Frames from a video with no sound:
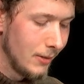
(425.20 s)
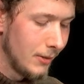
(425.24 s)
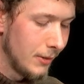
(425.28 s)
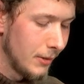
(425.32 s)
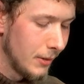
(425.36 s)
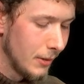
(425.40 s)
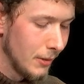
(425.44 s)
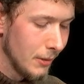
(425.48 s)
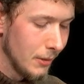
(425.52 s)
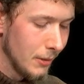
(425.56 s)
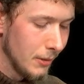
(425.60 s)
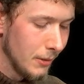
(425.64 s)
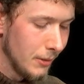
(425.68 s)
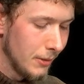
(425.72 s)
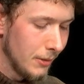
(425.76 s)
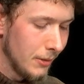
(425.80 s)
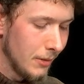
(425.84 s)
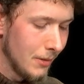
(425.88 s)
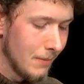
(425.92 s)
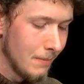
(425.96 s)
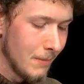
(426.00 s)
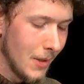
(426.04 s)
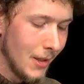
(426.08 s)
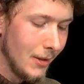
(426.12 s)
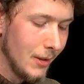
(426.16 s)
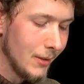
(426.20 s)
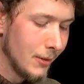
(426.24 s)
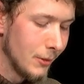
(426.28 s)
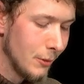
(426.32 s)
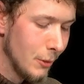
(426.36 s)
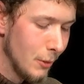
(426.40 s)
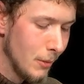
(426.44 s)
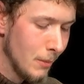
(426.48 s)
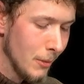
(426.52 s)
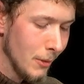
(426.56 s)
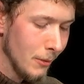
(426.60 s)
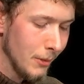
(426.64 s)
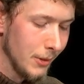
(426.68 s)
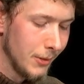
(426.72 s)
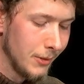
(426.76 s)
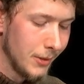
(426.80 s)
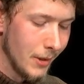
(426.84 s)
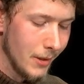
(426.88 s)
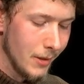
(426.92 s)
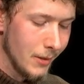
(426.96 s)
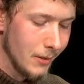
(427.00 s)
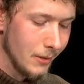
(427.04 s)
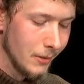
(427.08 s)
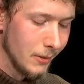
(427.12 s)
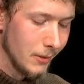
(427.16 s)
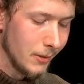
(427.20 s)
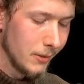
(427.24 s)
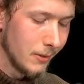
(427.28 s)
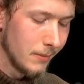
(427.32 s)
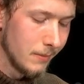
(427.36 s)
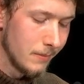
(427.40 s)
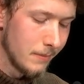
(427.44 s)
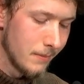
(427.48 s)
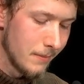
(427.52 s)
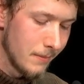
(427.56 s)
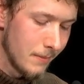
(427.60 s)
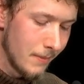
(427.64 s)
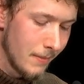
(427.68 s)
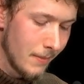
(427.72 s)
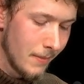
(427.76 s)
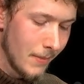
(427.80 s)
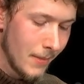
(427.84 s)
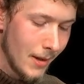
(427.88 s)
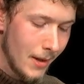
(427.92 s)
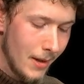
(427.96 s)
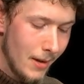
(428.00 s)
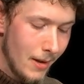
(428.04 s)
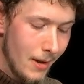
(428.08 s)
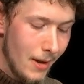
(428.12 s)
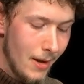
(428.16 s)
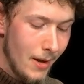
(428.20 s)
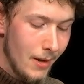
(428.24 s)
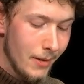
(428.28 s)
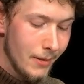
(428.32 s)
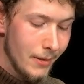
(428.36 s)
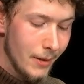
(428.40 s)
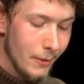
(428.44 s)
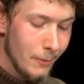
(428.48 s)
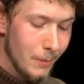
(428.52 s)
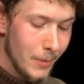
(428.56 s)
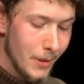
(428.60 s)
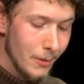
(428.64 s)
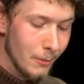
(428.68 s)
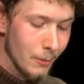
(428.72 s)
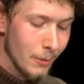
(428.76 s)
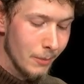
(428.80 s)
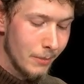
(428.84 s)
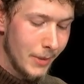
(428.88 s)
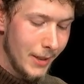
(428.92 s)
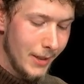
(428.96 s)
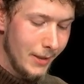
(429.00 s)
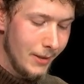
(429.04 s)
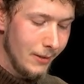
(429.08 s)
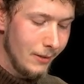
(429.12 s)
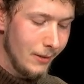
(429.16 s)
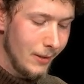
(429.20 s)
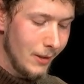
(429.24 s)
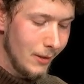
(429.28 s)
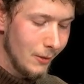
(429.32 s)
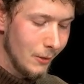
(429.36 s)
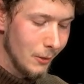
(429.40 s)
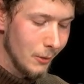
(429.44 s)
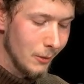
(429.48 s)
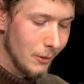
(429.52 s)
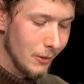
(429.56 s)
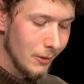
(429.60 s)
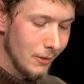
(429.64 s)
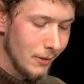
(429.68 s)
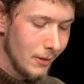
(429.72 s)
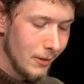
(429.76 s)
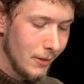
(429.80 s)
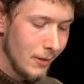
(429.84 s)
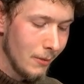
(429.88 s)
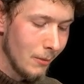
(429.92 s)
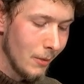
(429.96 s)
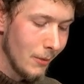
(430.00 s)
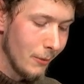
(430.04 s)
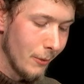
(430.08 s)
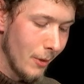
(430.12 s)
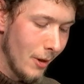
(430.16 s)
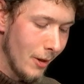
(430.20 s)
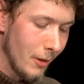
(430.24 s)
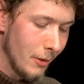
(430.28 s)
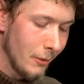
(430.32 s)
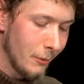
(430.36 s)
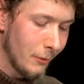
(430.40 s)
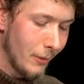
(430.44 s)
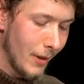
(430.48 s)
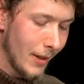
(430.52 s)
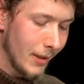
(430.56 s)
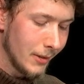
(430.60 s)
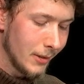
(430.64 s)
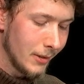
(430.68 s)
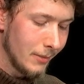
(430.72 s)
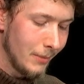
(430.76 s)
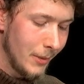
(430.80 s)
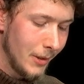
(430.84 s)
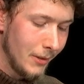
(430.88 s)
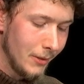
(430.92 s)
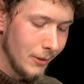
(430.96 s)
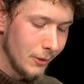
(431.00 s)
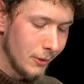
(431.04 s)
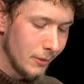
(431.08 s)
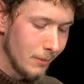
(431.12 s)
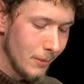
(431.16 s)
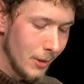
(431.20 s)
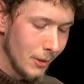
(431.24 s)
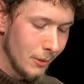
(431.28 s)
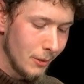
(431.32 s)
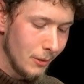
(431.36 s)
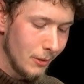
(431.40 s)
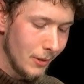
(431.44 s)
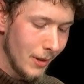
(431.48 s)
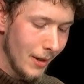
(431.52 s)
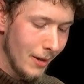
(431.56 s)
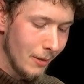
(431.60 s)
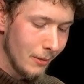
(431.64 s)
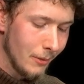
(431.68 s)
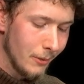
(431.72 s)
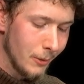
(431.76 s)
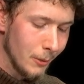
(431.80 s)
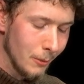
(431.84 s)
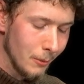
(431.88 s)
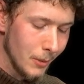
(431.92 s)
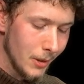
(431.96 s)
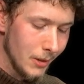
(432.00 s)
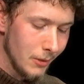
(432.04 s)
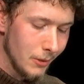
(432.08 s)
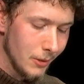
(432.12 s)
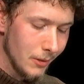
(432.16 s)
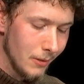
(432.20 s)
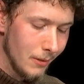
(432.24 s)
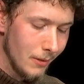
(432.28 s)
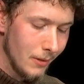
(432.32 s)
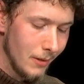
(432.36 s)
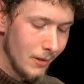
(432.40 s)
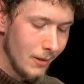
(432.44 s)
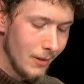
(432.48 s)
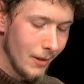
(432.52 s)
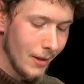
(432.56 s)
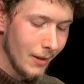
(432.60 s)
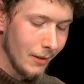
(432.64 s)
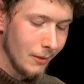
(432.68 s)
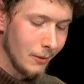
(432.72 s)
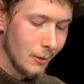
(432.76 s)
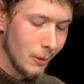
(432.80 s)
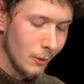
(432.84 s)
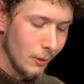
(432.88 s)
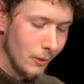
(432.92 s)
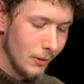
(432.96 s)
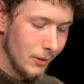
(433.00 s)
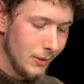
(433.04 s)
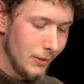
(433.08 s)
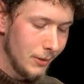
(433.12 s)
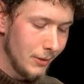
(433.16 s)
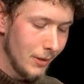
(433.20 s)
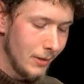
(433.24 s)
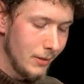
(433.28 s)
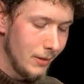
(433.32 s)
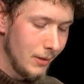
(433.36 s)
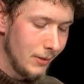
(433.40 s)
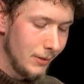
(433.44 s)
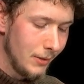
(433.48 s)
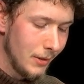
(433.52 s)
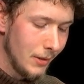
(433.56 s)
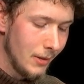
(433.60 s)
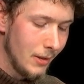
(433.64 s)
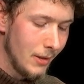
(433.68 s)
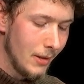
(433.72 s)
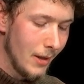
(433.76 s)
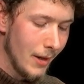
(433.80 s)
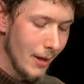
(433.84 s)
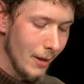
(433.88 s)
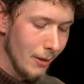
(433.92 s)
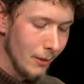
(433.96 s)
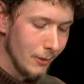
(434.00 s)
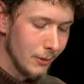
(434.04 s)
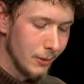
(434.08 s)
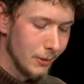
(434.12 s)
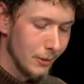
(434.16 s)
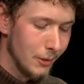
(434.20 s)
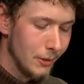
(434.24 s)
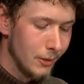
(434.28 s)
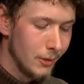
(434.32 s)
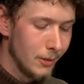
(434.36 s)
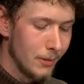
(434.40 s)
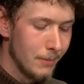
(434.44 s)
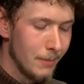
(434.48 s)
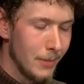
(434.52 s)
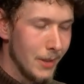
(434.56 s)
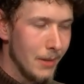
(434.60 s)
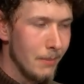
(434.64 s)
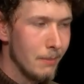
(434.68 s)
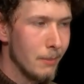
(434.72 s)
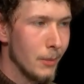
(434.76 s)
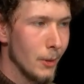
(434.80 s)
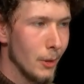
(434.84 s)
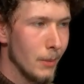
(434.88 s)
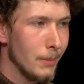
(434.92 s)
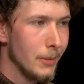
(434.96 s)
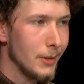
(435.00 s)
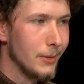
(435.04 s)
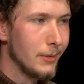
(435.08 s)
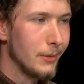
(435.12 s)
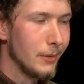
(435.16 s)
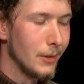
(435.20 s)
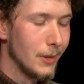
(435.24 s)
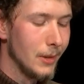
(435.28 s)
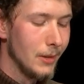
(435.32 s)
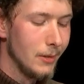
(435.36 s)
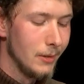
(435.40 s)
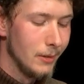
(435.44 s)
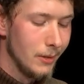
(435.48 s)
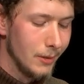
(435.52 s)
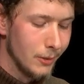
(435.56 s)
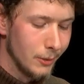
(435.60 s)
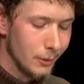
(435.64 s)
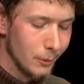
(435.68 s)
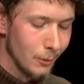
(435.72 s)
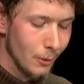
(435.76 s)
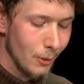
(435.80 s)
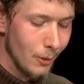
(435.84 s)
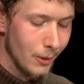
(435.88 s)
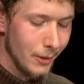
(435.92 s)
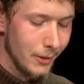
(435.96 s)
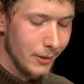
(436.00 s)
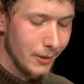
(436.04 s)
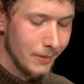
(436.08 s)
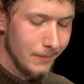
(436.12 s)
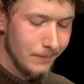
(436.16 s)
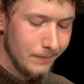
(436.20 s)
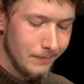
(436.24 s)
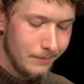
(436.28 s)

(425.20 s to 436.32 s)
Cyrrhus, and its numerous tells. They've been repeatedly looted, with artifacts being smuggled out of the region and Kurdish and Yazidi heritage being purposefully destroyed.